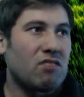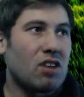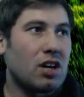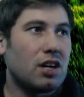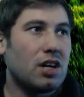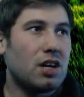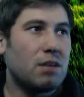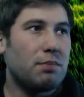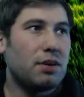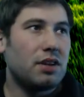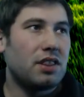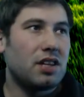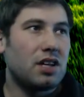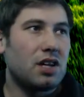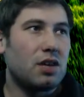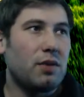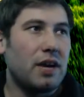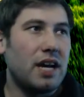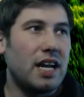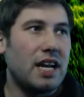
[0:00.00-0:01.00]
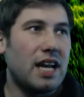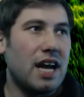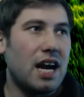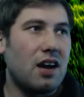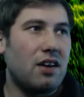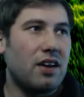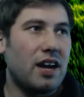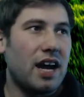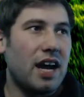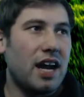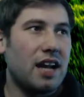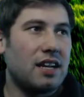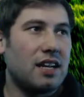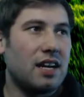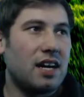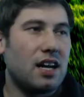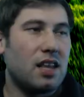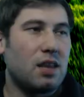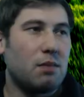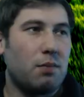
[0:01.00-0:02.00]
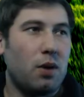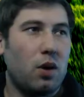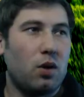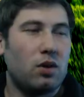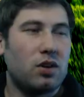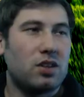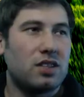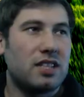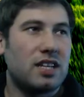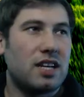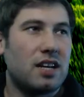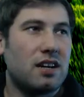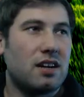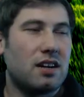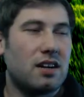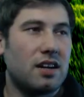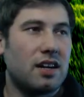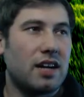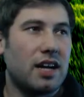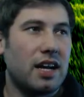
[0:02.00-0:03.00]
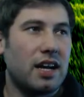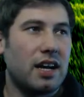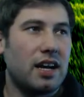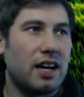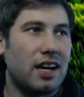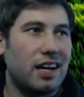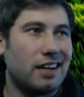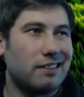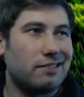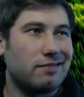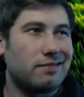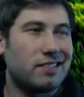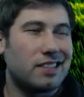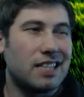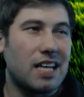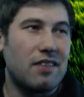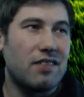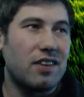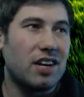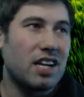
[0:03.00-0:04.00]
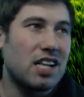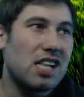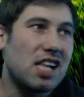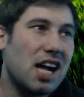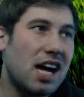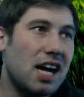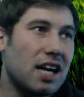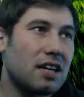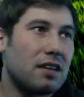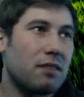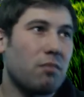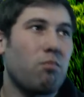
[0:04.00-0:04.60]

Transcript: going to put the queen down and the bowlers there at 7 o'clock.